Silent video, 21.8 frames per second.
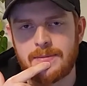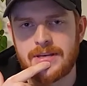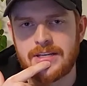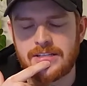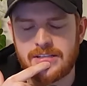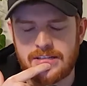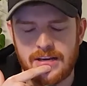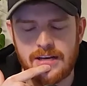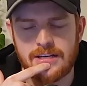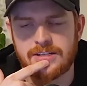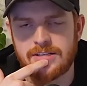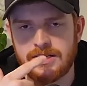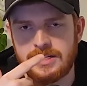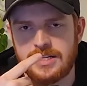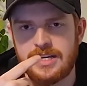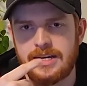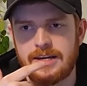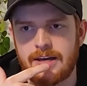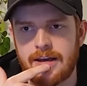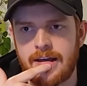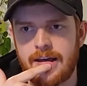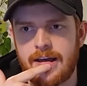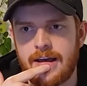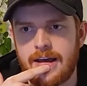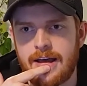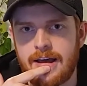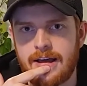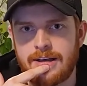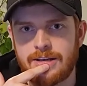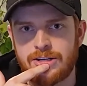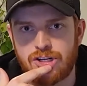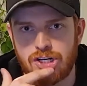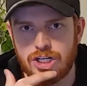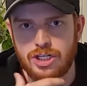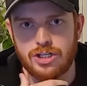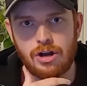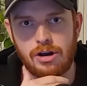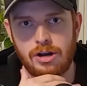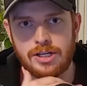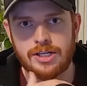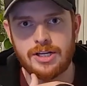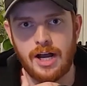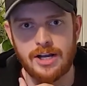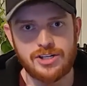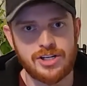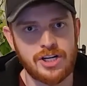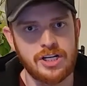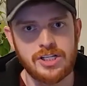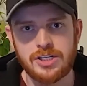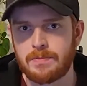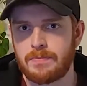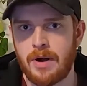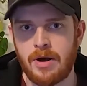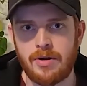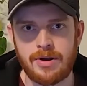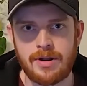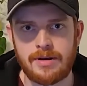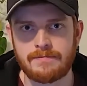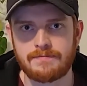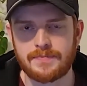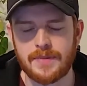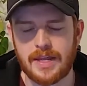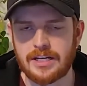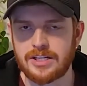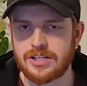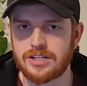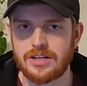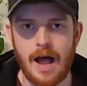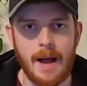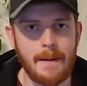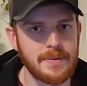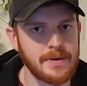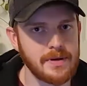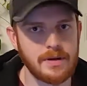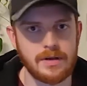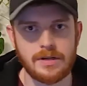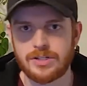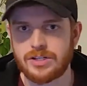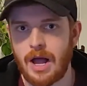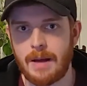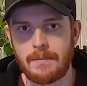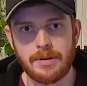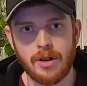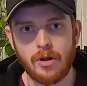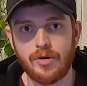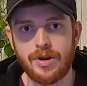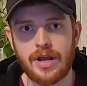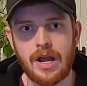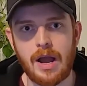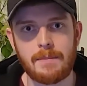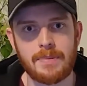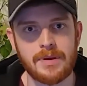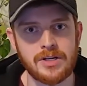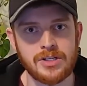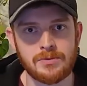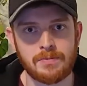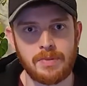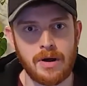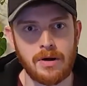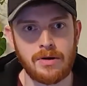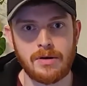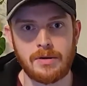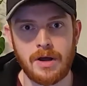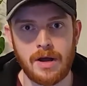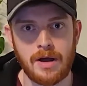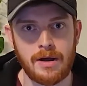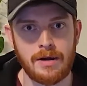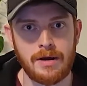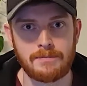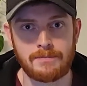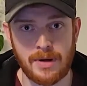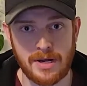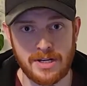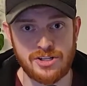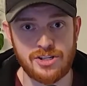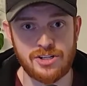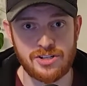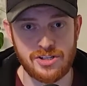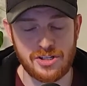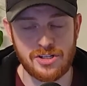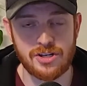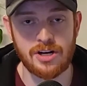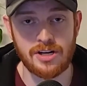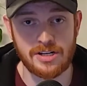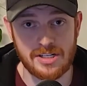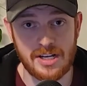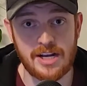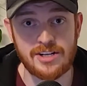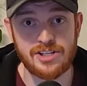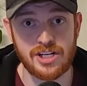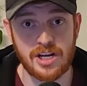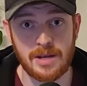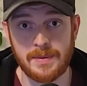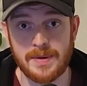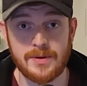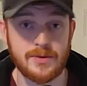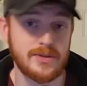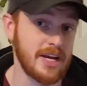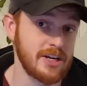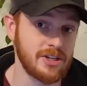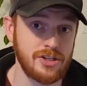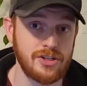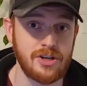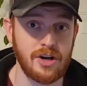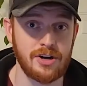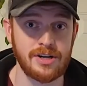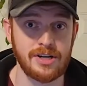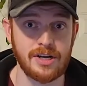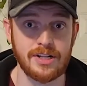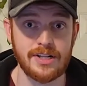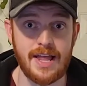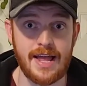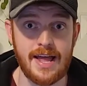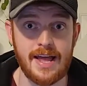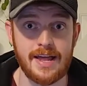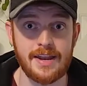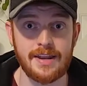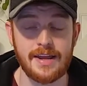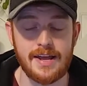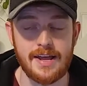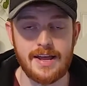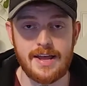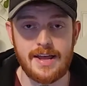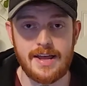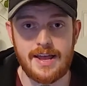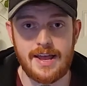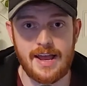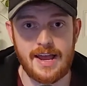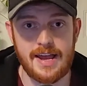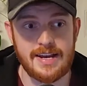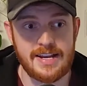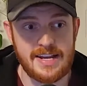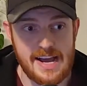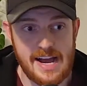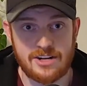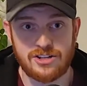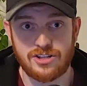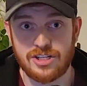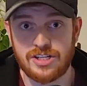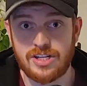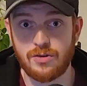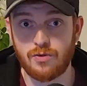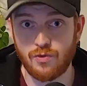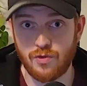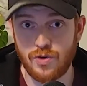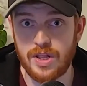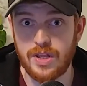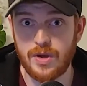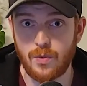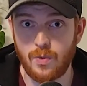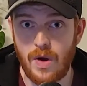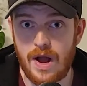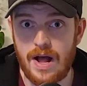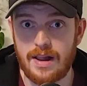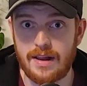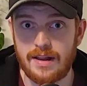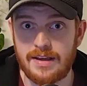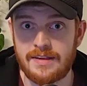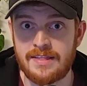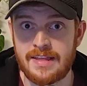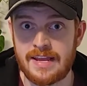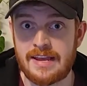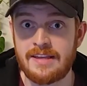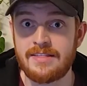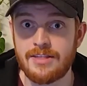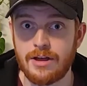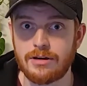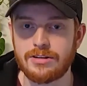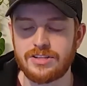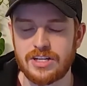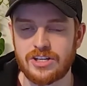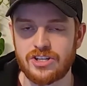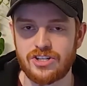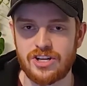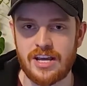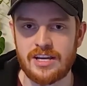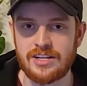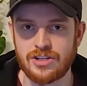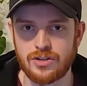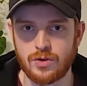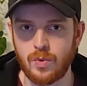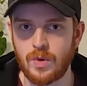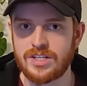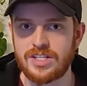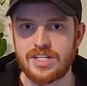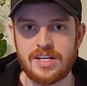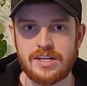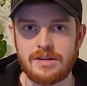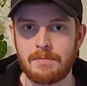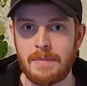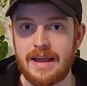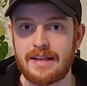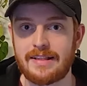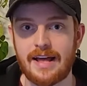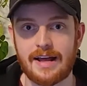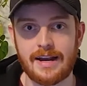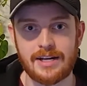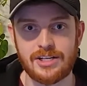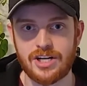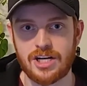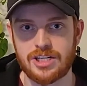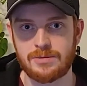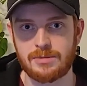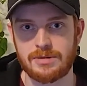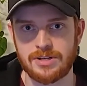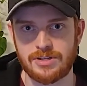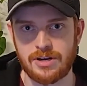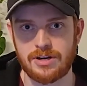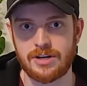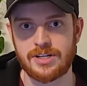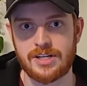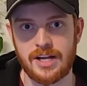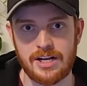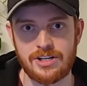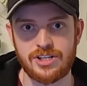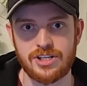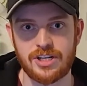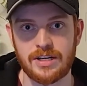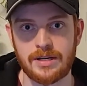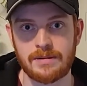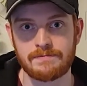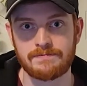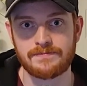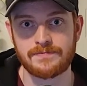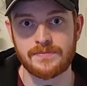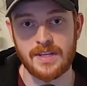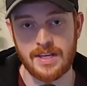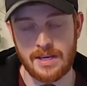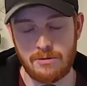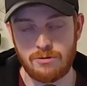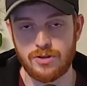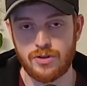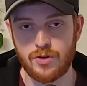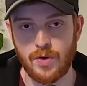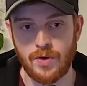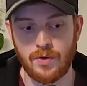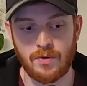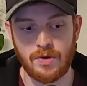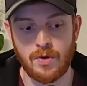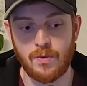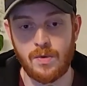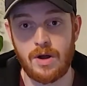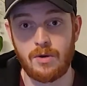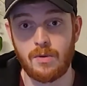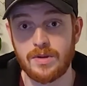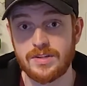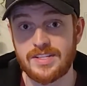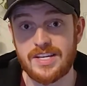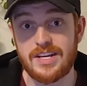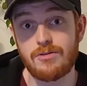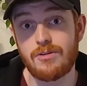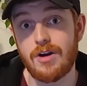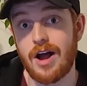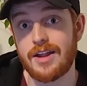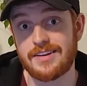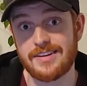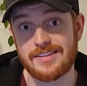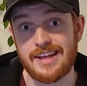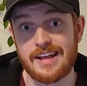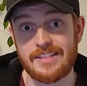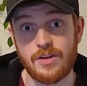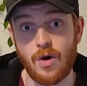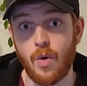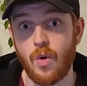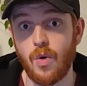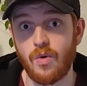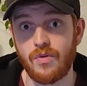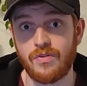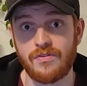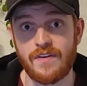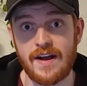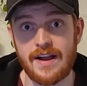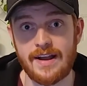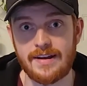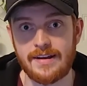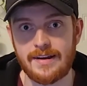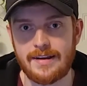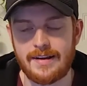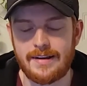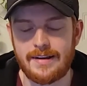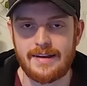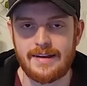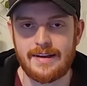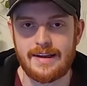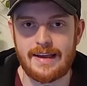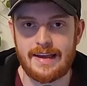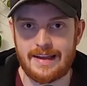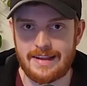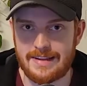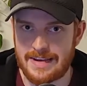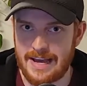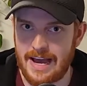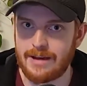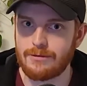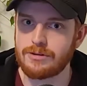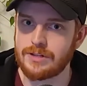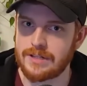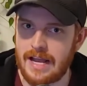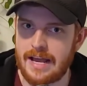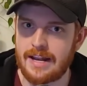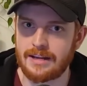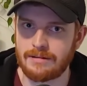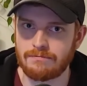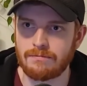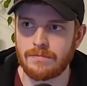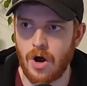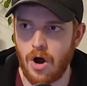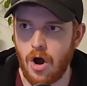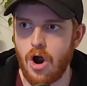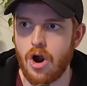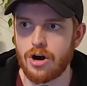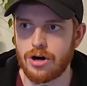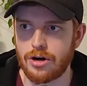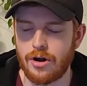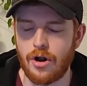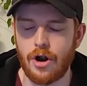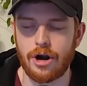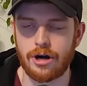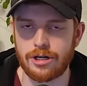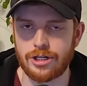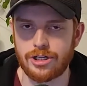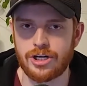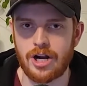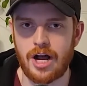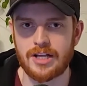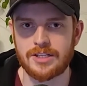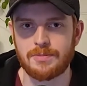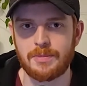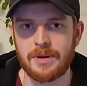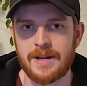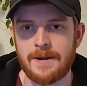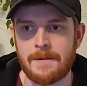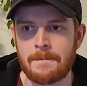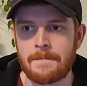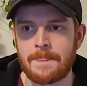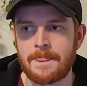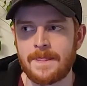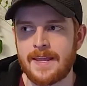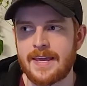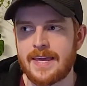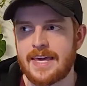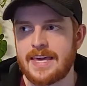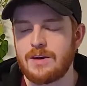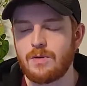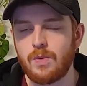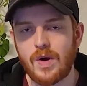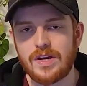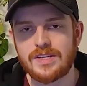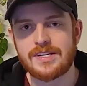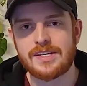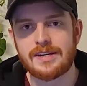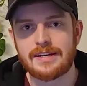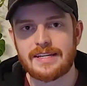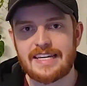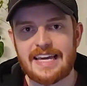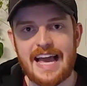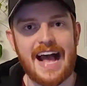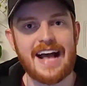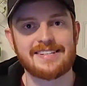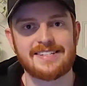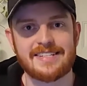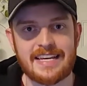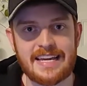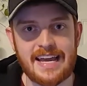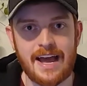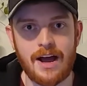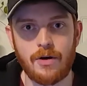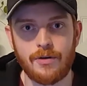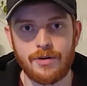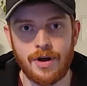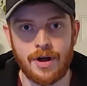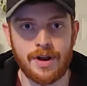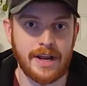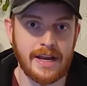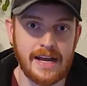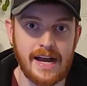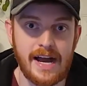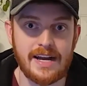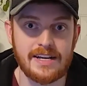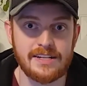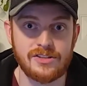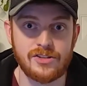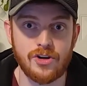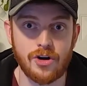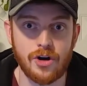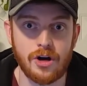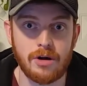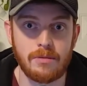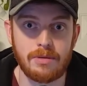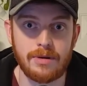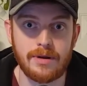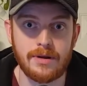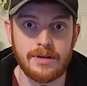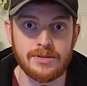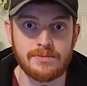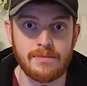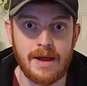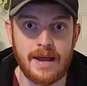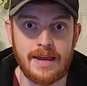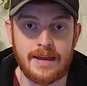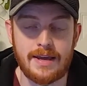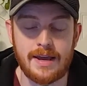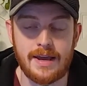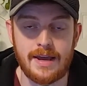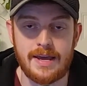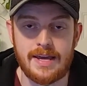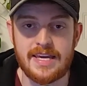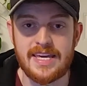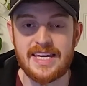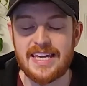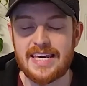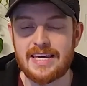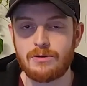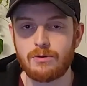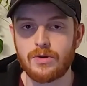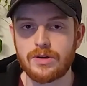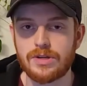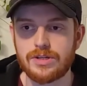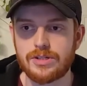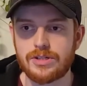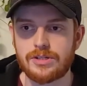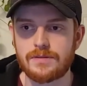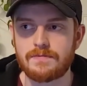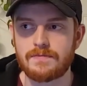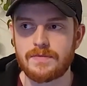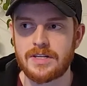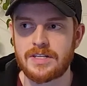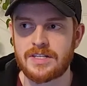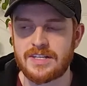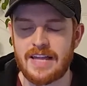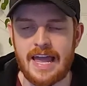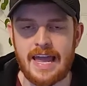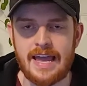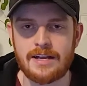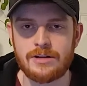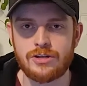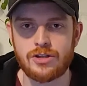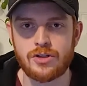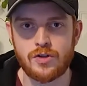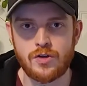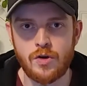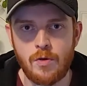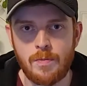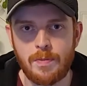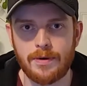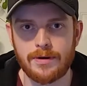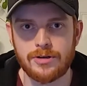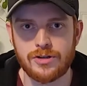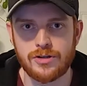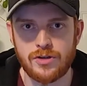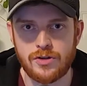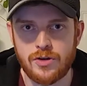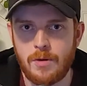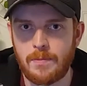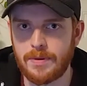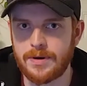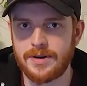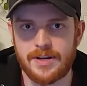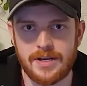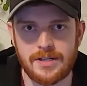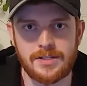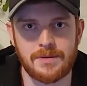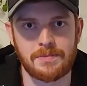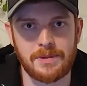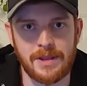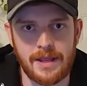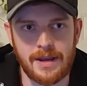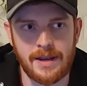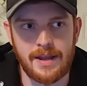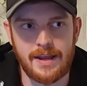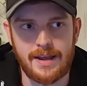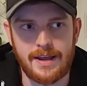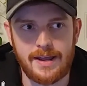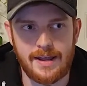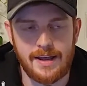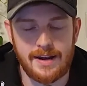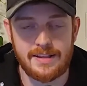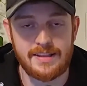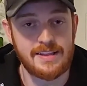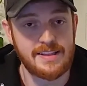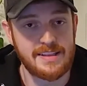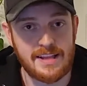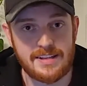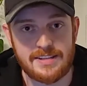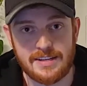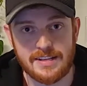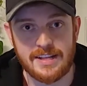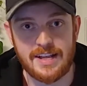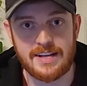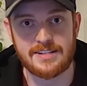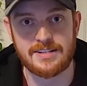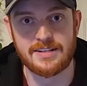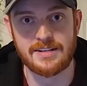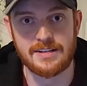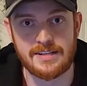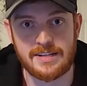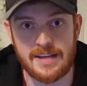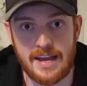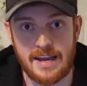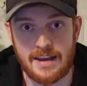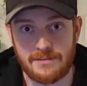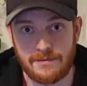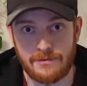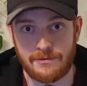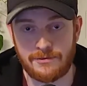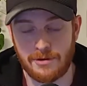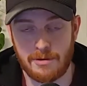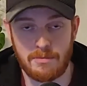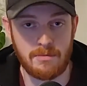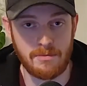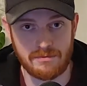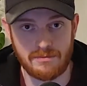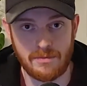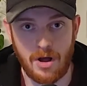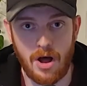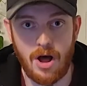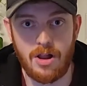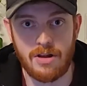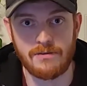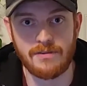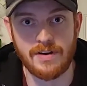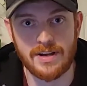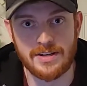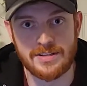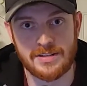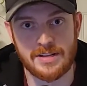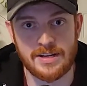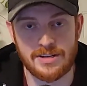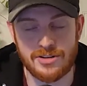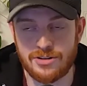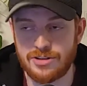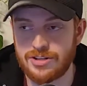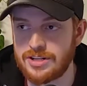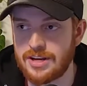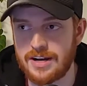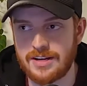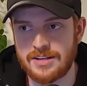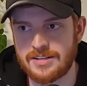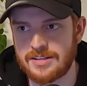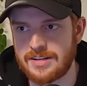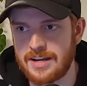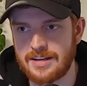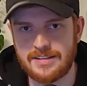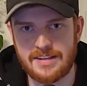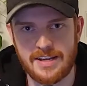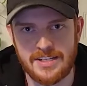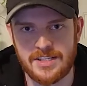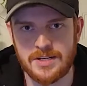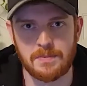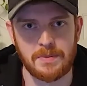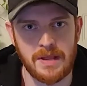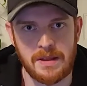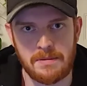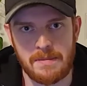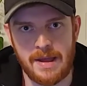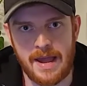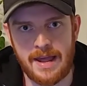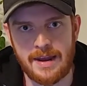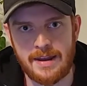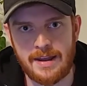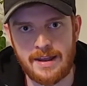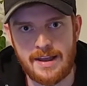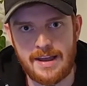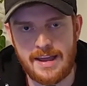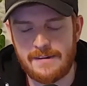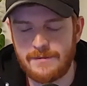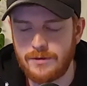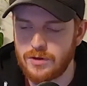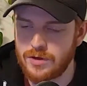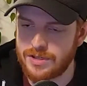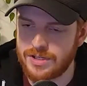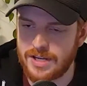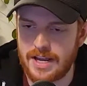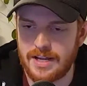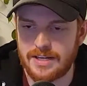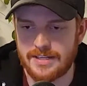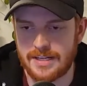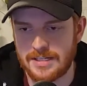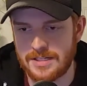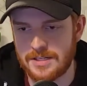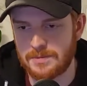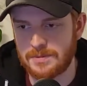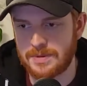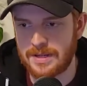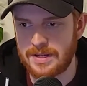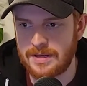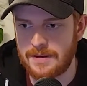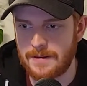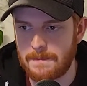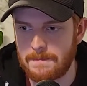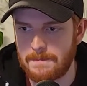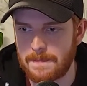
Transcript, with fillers: is, yeah, Sodiq, just started touching his opponent, like stopped stopped loading up on his uh, punches and started touching him, and he was actually starting to land. And he actually did really well in in those exchanges. Once he made that adjustment and started touching him, he was doing really well. Well, D Rod did that the whole fight, and yeah, he was landing hard, hard shots, but he wasn't gassing out on a guy as durable as Mike. He he was staying super super disciplined, and I think that's a lesson to take from all of us that you just got to stay disciplined, man. If you stay disciplined